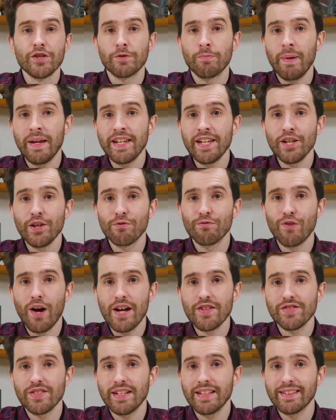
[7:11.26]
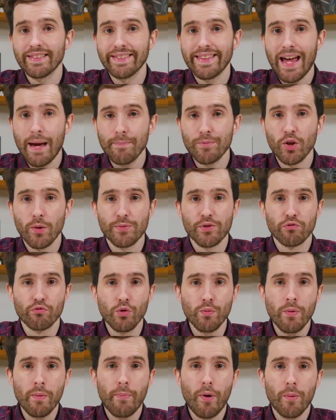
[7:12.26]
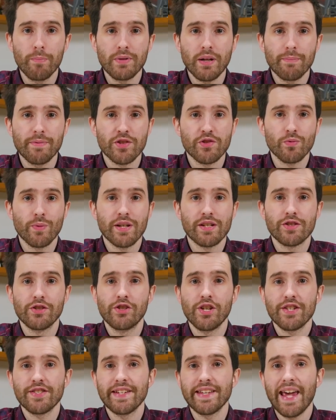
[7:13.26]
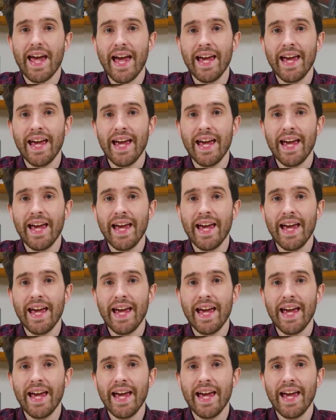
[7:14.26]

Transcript: Speaking of Ryzen in laptops, a rumor popped up this week suggesting